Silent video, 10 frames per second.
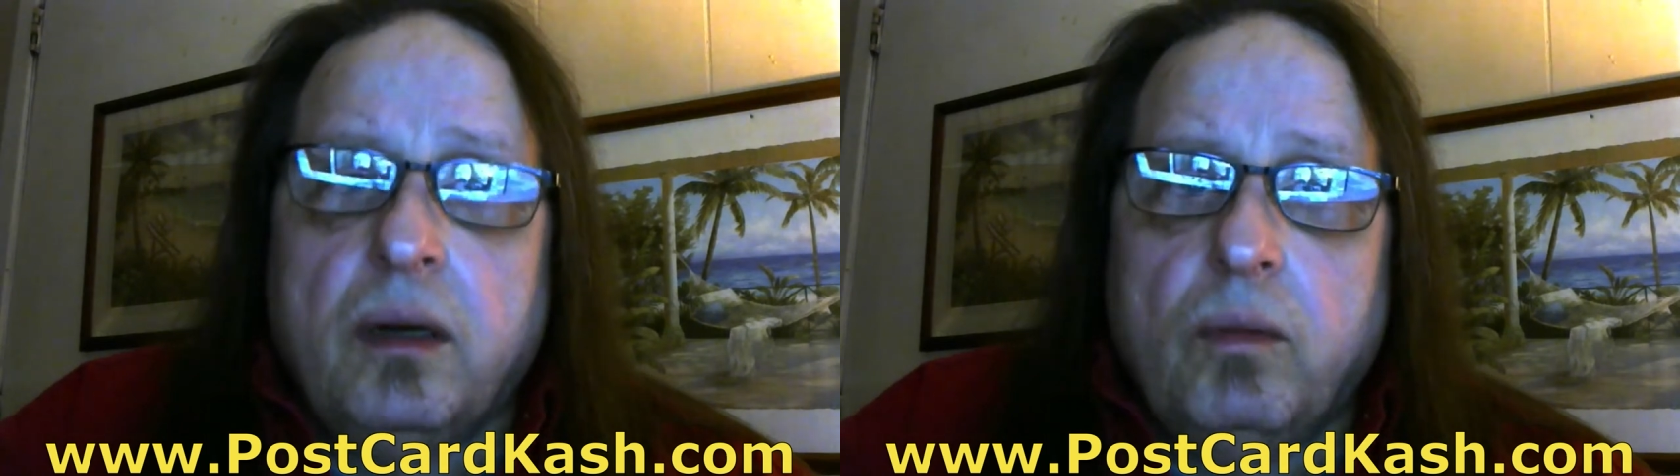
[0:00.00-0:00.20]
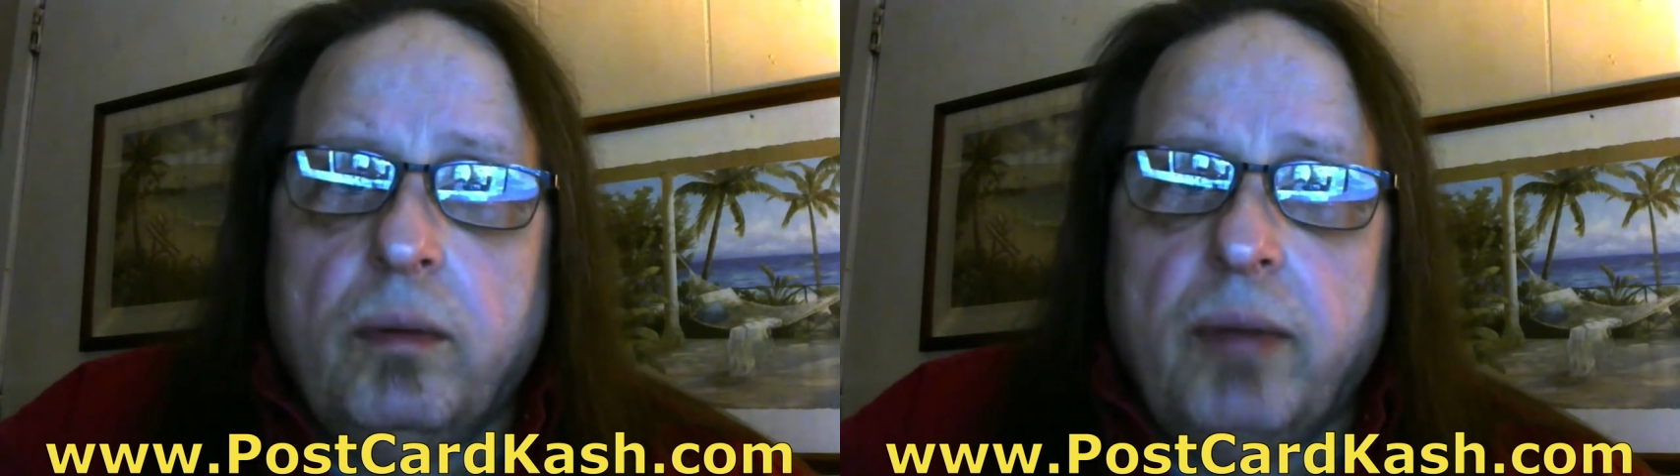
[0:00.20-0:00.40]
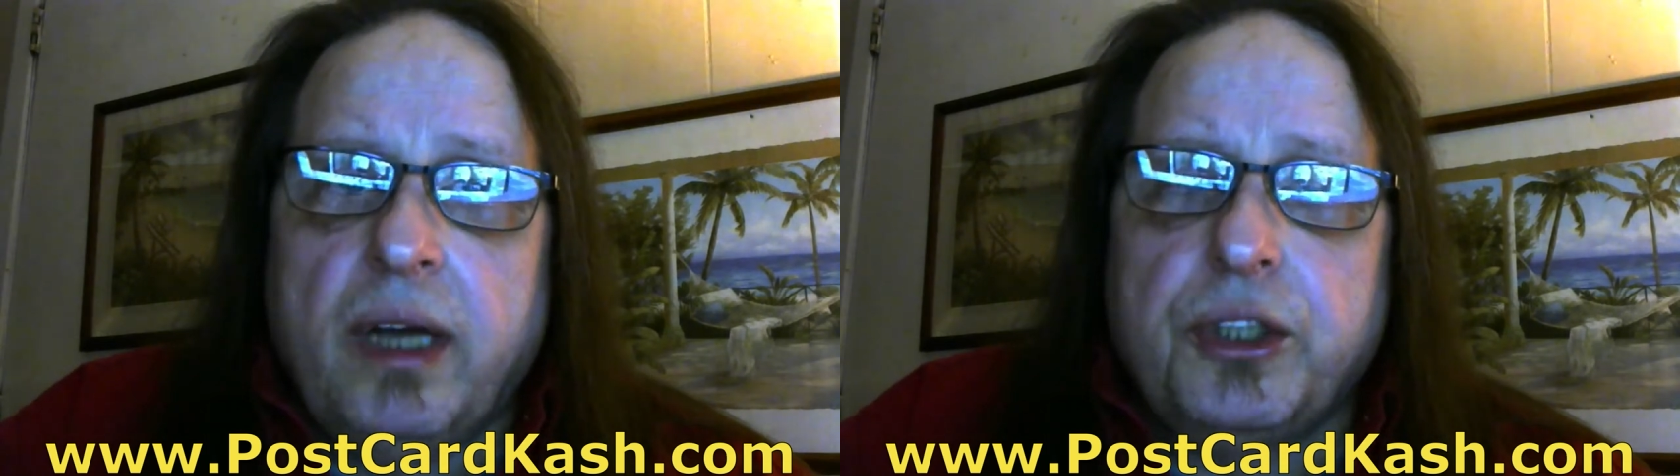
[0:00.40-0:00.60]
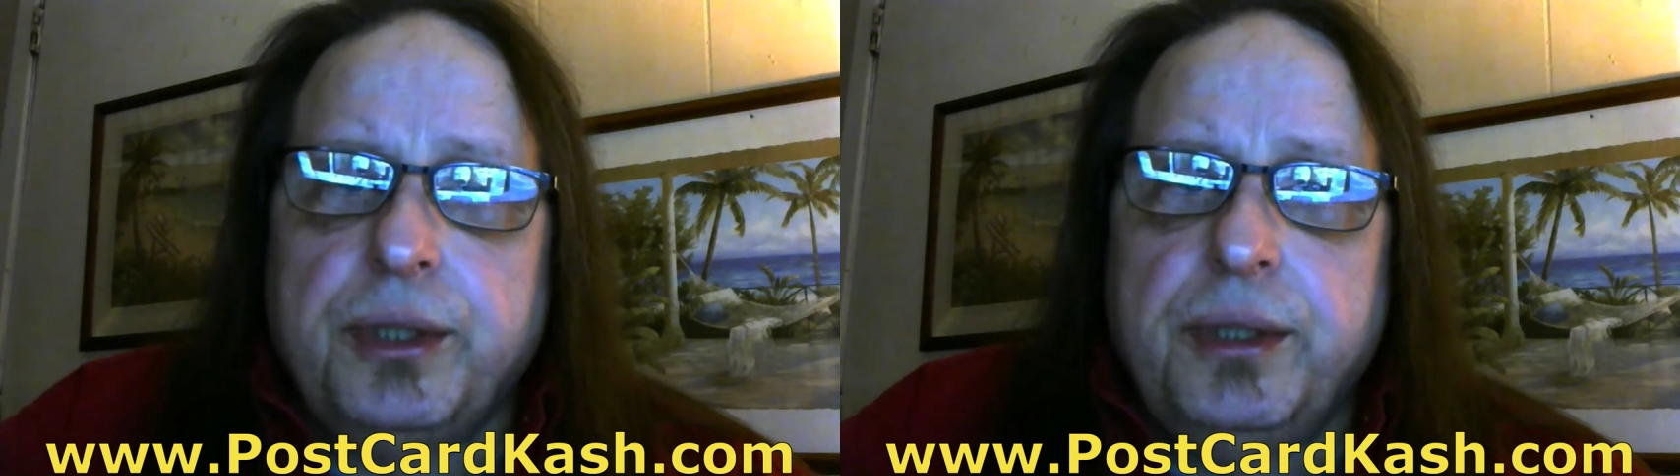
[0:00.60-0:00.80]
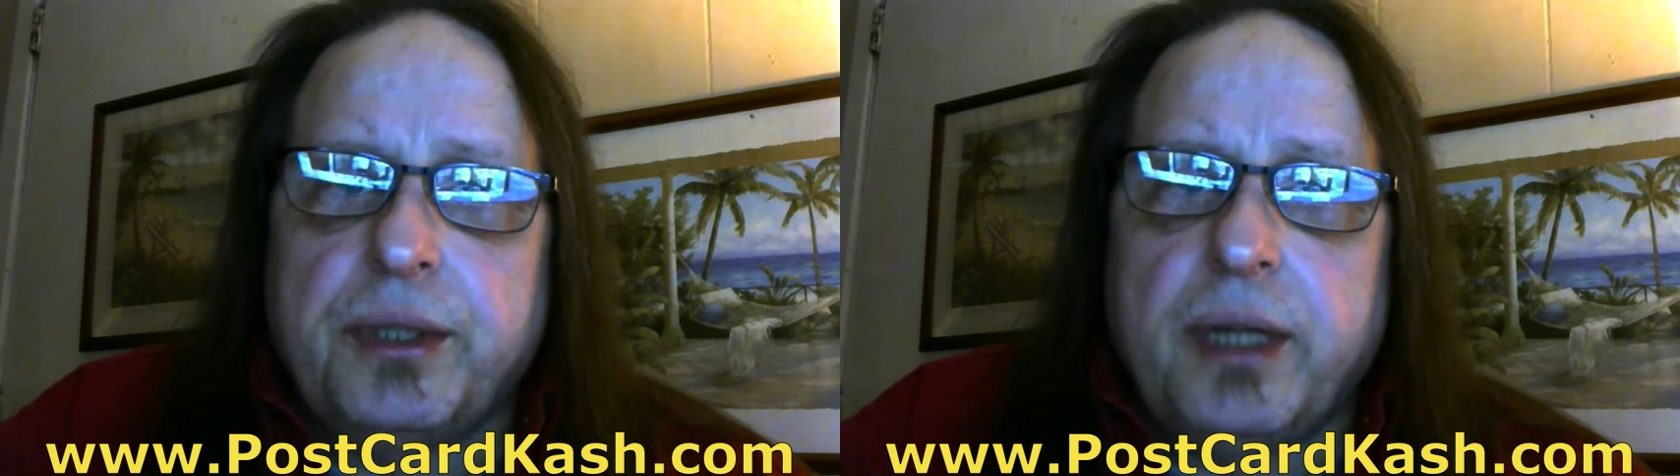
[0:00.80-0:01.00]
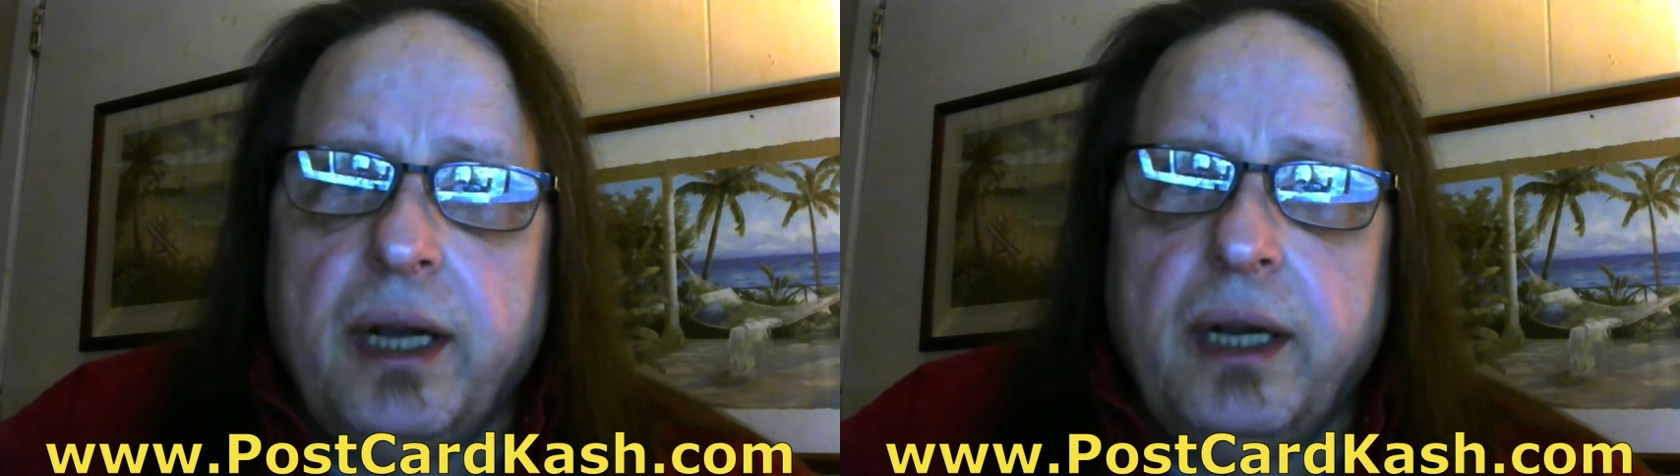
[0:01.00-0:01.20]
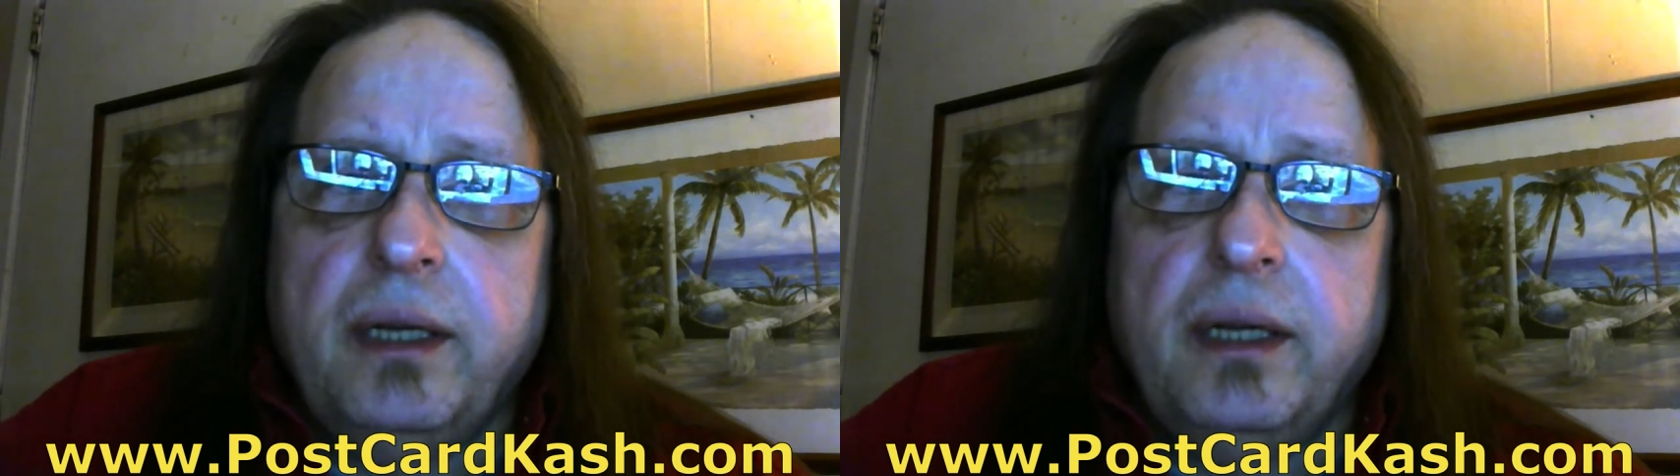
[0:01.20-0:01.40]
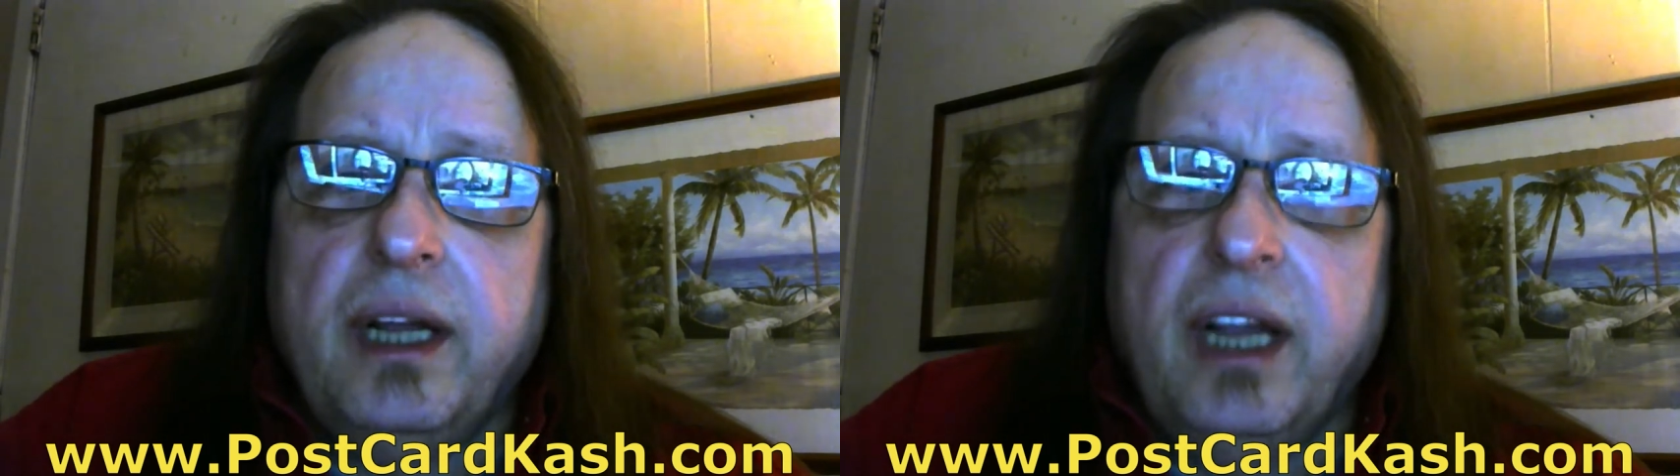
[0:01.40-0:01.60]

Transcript: We'll make sure you stay